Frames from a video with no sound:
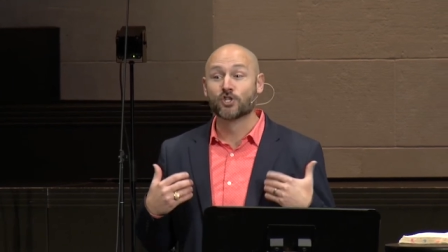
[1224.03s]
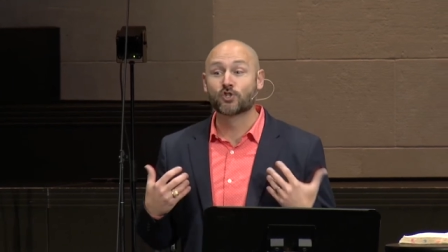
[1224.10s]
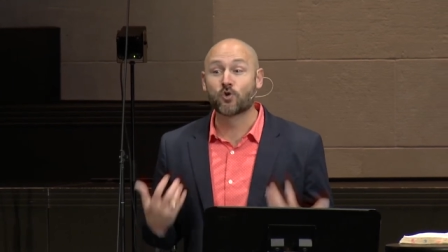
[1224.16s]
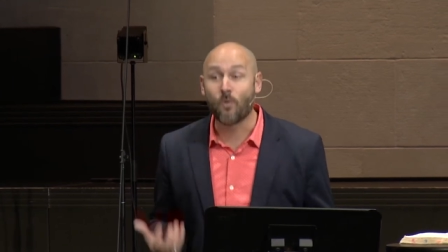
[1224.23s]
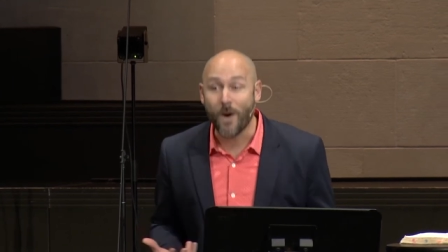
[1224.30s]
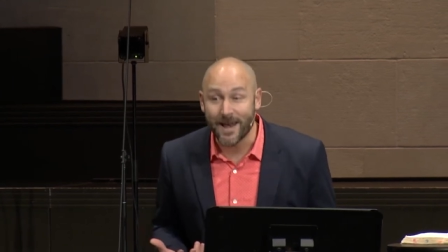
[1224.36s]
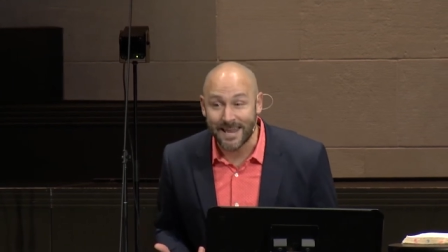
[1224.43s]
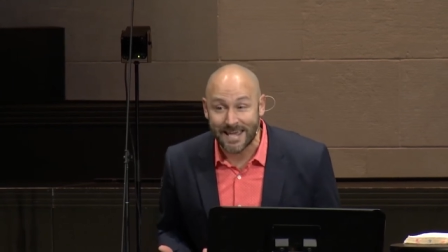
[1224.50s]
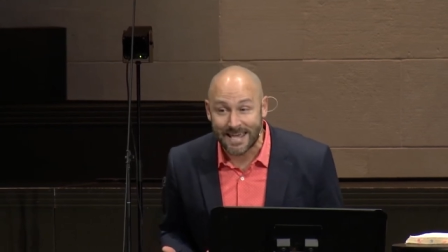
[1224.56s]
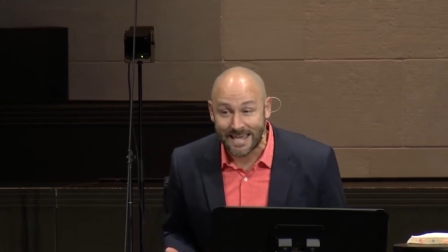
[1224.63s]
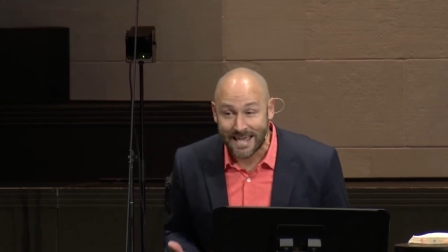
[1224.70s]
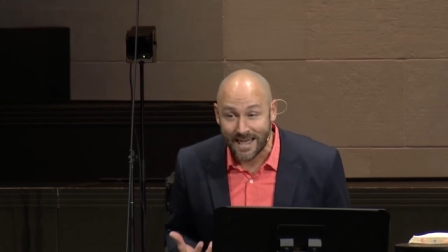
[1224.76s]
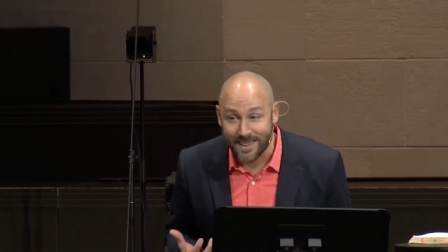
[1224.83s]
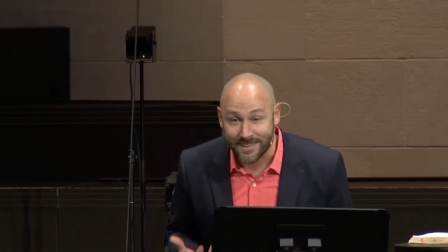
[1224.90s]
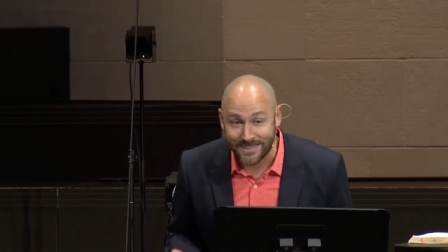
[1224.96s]

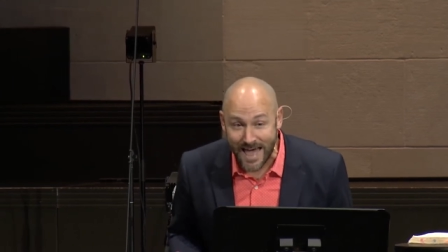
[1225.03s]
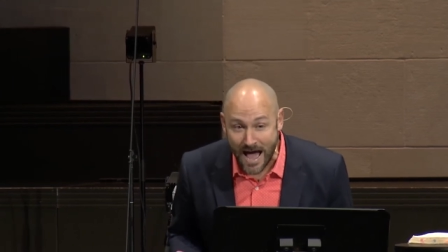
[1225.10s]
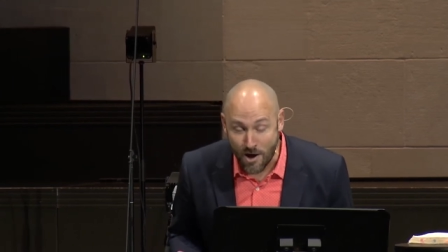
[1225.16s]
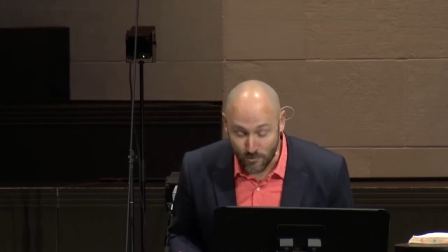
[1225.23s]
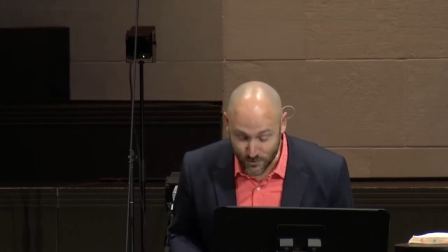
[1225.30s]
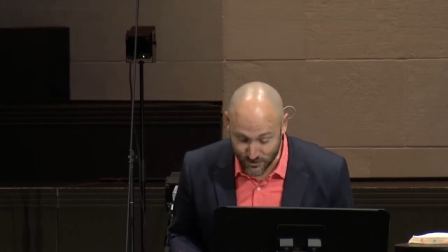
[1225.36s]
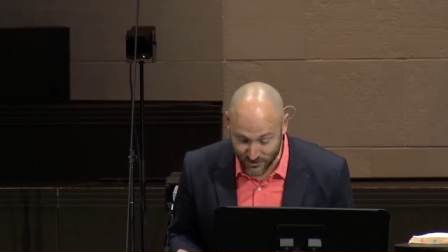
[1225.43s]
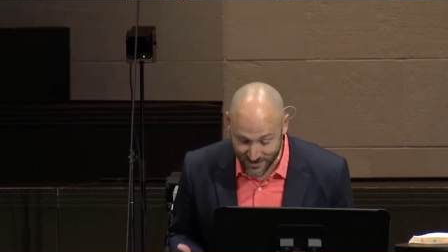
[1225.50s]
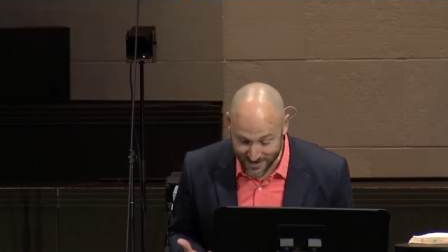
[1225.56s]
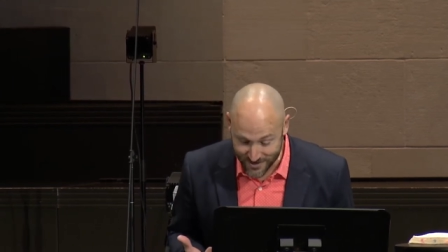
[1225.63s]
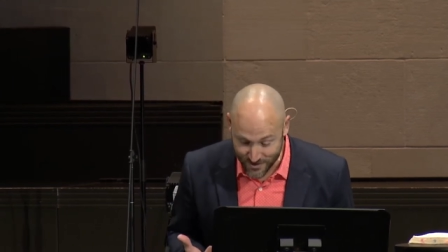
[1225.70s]
20,000